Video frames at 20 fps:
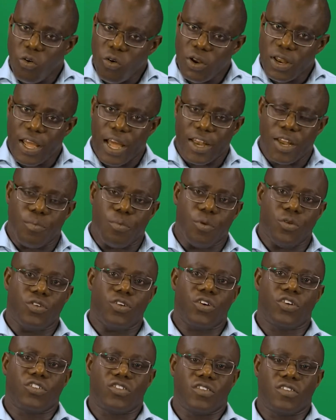only at the
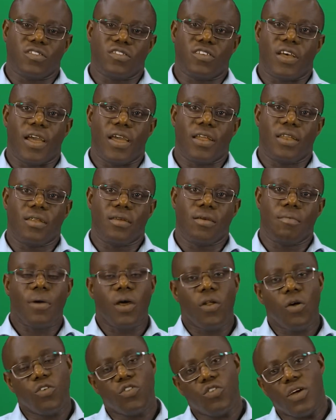production side,
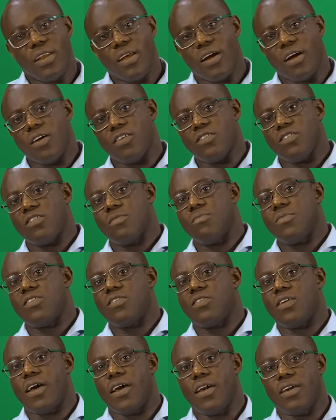but also at the customer
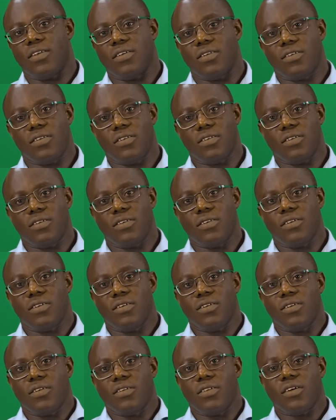side.
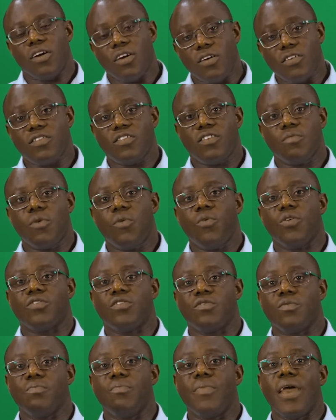The customer
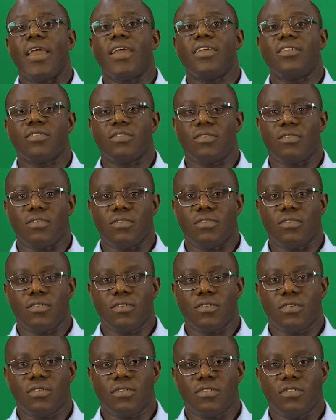was made
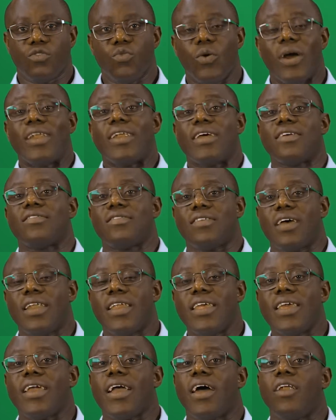to
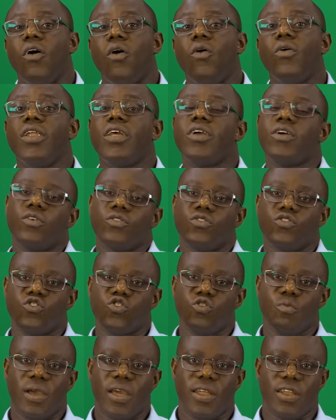understand he can only
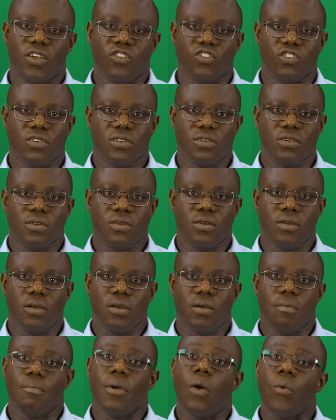consume energy.
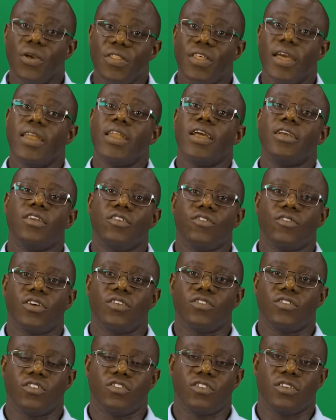But with the energy
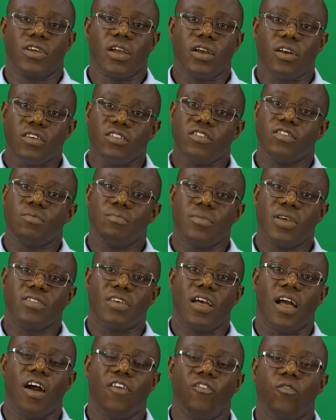transition, customers
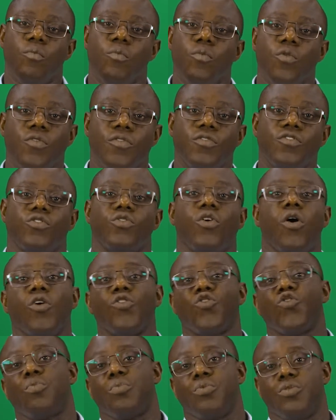have moved to
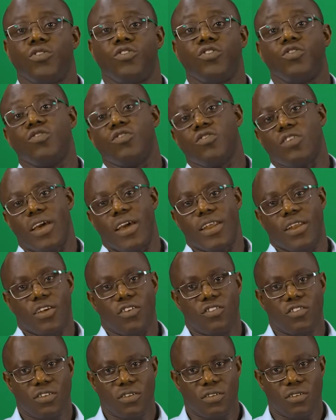also produce
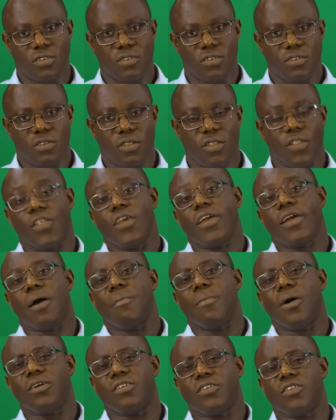energy. Think
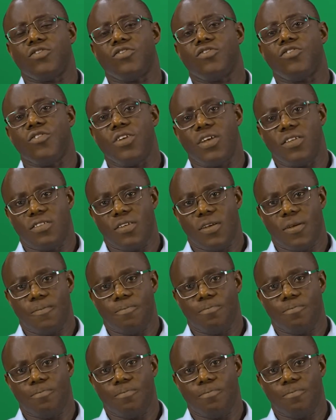about the street,